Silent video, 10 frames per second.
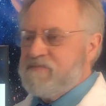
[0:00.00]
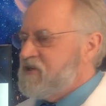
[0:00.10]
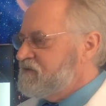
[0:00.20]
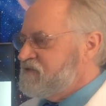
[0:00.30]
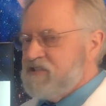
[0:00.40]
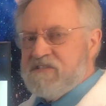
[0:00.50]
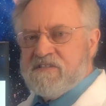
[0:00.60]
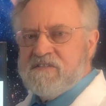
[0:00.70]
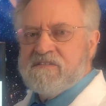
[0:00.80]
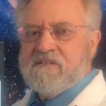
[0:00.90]
No, she
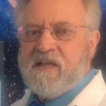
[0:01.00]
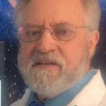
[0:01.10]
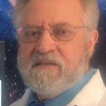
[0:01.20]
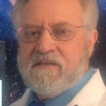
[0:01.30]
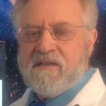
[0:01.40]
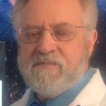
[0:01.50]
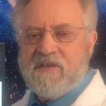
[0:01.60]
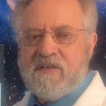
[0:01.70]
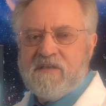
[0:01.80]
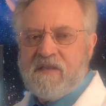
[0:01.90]
sees the light
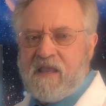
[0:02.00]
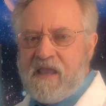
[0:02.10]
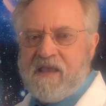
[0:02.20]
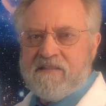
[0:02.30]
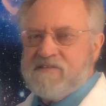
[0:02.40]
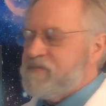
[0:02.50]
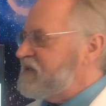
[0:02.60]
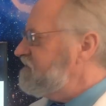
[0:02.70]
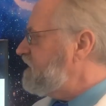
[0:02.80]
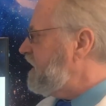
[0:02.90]
coming in at the
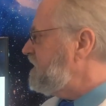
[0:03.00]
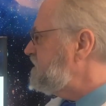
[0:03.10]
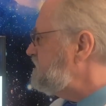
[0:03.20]
speed of light.